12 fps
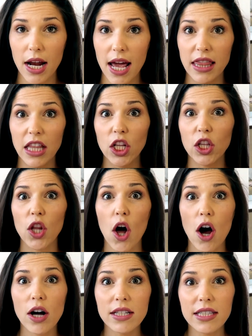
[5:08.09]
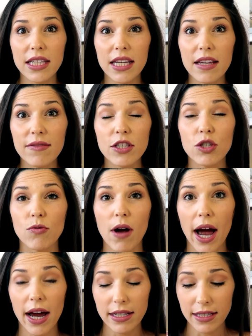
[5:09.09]
And the long sleeves, you
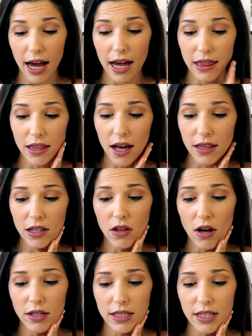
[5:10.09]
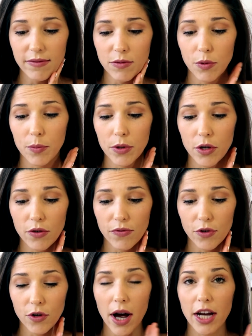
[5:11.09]
guys, I thought the long sleeves were
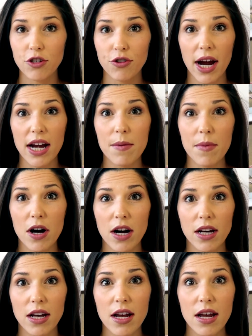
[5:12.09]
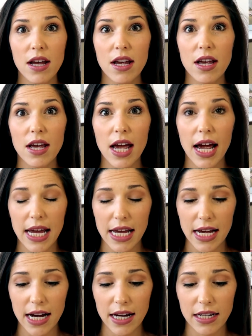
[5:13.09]
beautiful. I tried them on
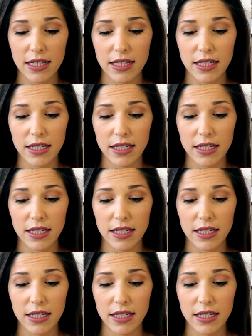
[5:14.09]
and